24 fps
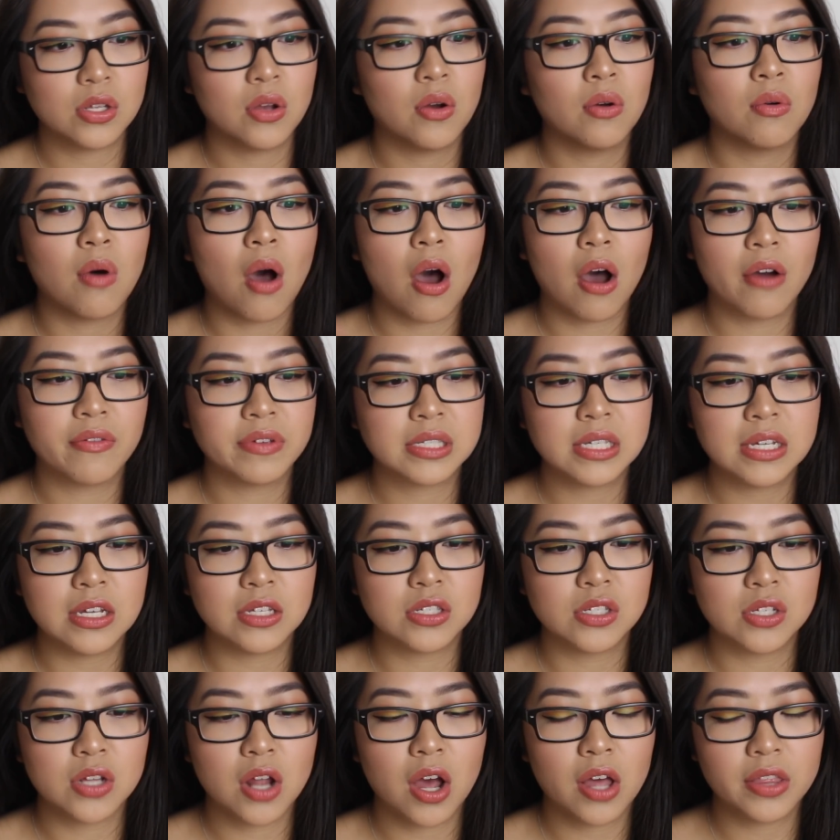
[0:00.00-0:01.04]
so obviously
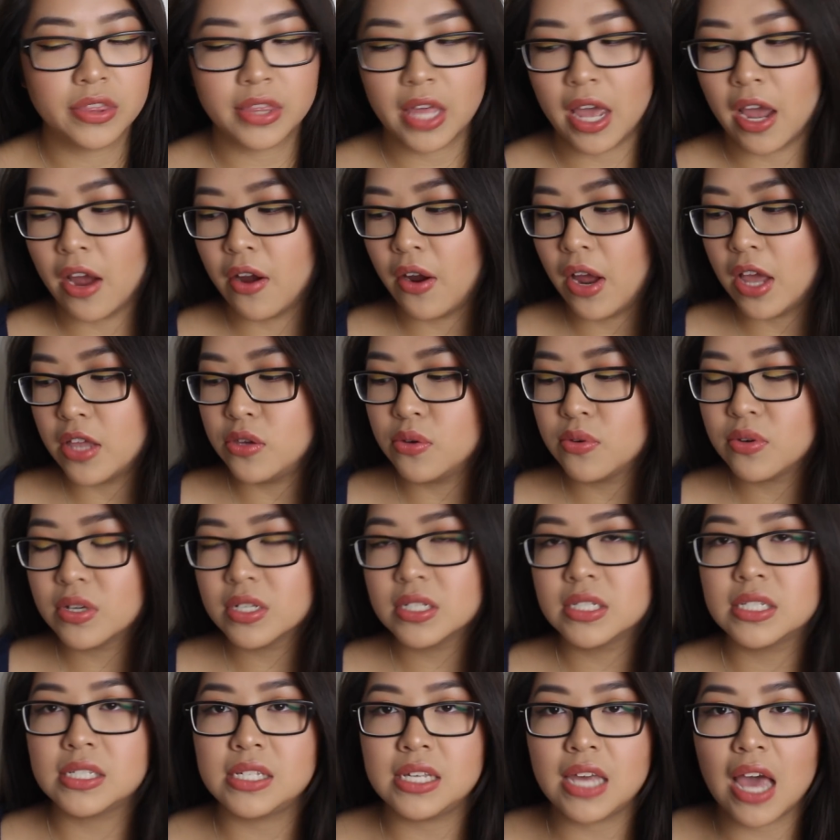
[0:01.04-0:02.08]
it's not there. And you
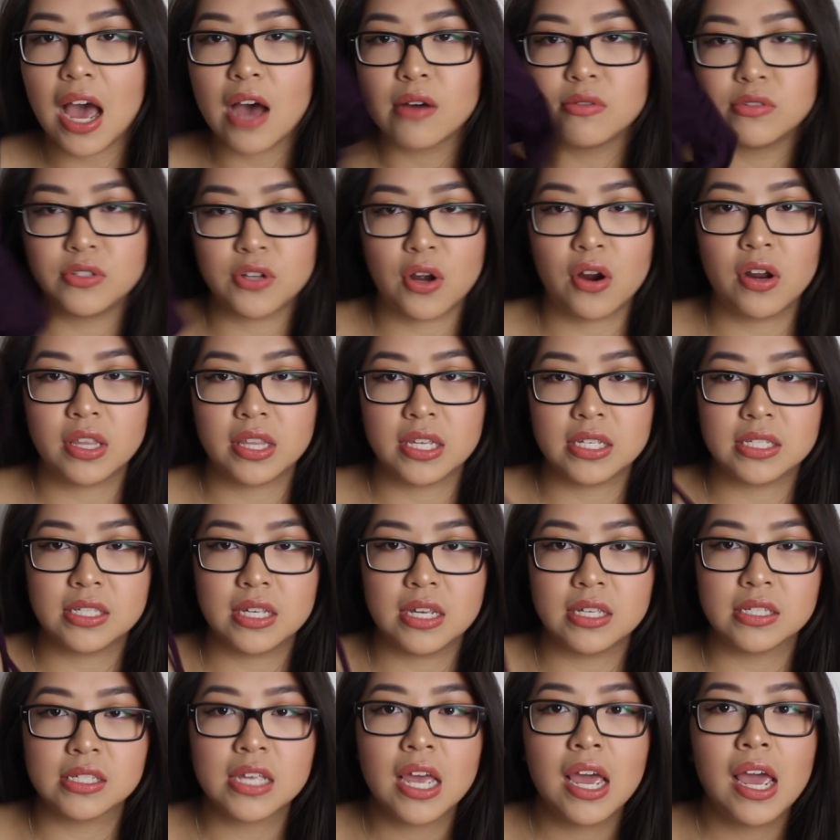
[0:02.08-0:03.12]
can see how dark this
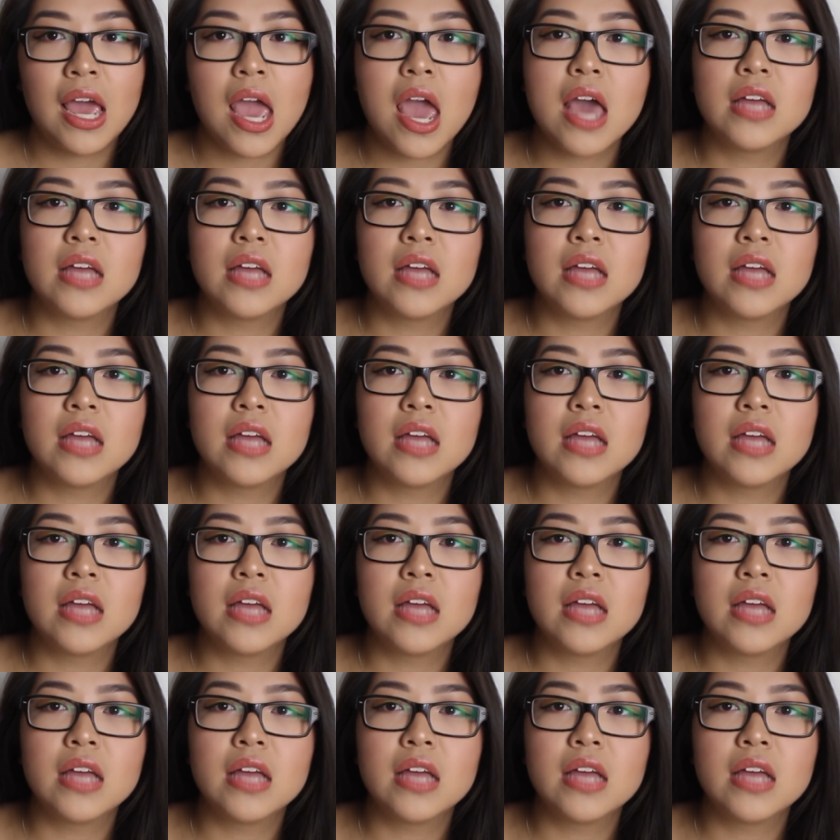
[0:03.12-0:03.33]
is.